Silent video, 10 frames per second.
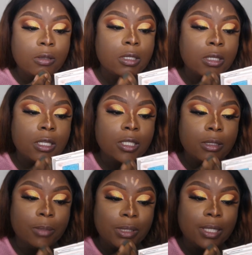So you're just
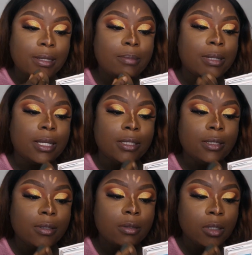going to basically
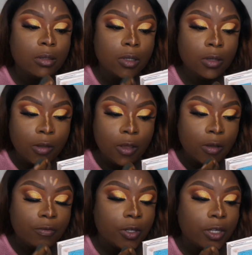blend
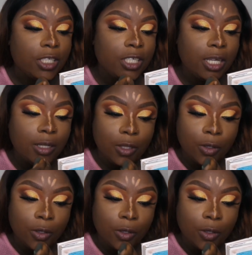for your chin.